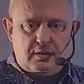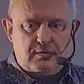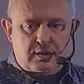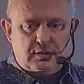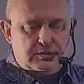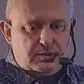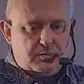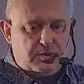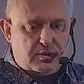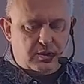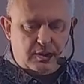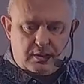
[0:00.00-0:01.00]
very
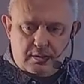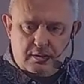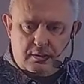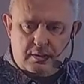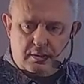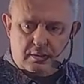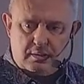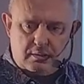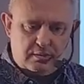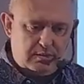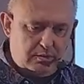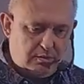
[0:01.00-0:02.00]
similar,
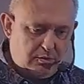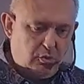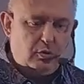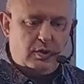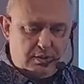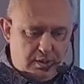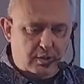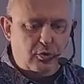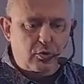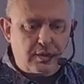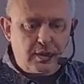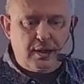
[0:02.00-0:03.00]
they
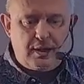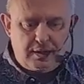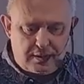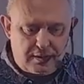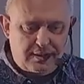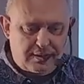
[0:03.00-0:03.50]
look like